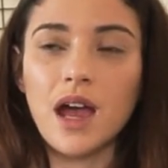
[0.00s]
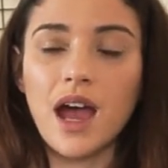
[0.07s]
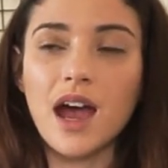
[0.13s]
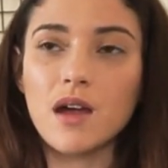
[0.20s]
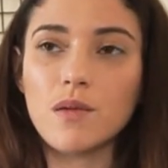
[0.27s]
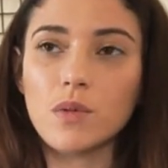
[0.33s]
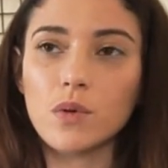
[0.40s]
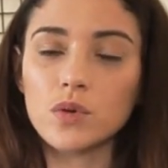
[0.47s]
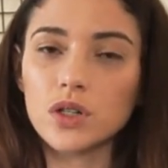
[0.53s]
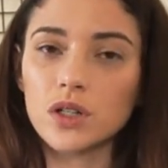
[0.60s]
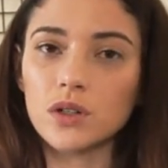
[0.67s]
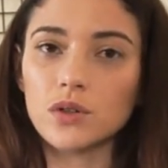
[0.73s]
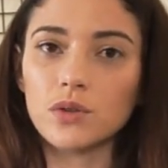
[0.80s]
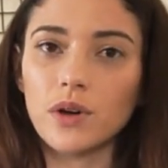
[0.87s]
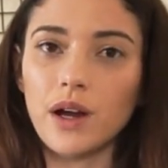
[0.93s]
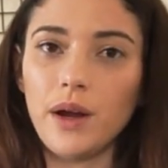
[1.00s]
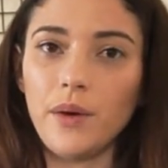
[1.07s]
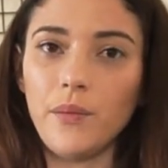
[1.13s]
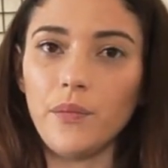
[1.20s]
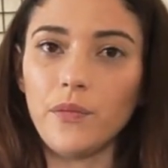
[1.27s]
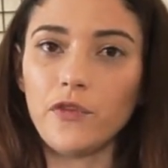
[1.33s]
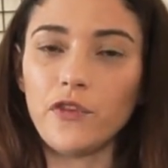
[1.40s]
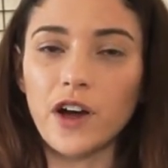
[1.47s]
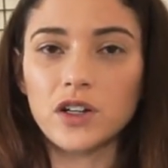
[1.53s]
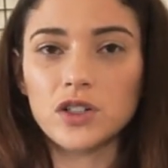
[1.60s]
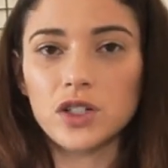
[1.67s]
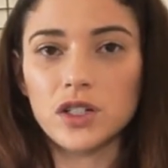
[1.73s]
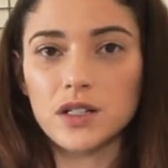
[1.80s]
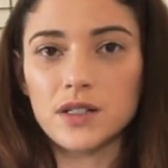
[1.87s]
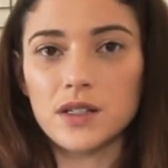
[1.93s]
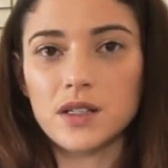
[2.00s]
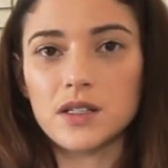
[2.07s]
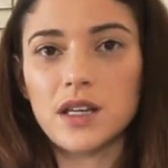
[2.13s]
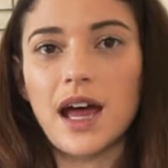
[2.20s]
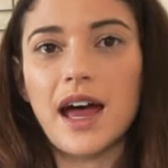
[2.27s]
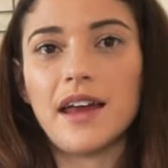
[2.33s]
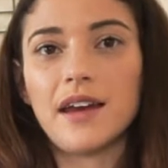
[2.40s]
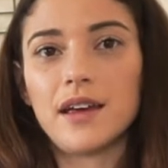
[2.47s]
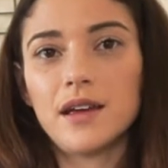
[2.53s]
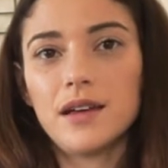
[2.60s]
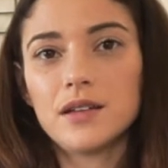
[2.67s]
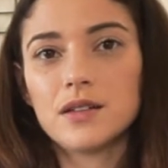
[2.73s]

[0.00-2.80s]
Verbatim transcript: able to um, function in society.